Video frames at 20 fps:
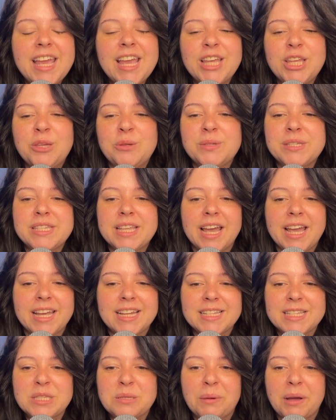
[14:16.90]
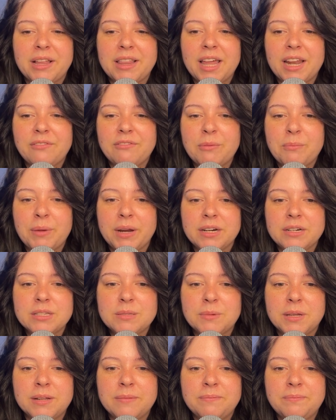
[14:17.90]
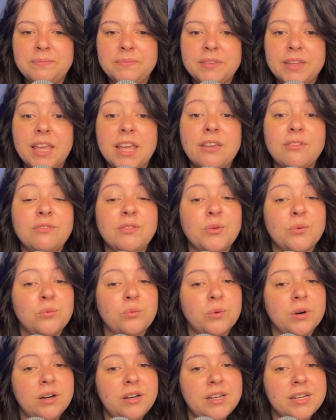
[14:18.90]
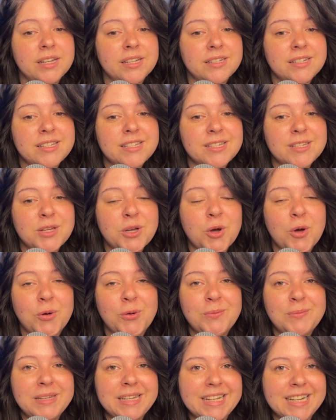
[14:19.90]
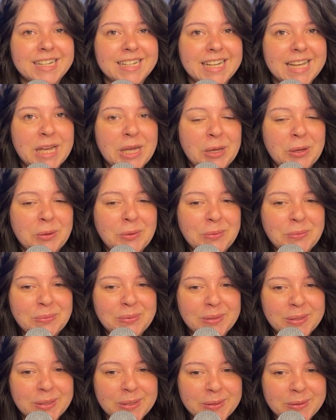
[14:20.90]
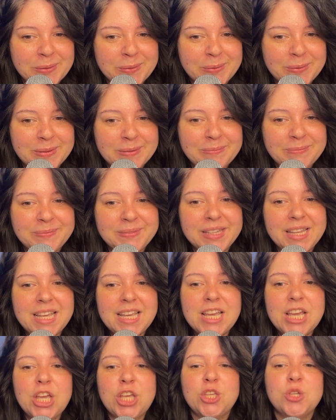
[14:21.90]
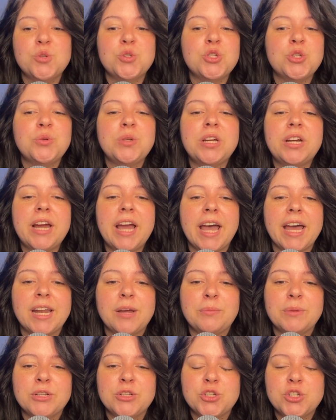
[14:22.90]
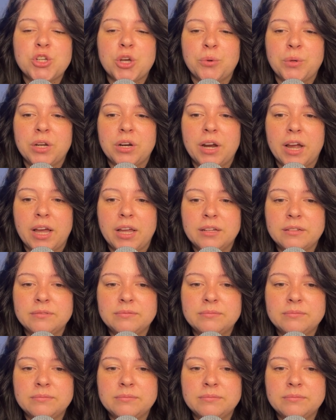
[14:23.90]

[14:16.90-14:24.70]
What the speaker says: you say and smile out of embarrassment. If you want, Colby could help you. You shoot your head up and show your head.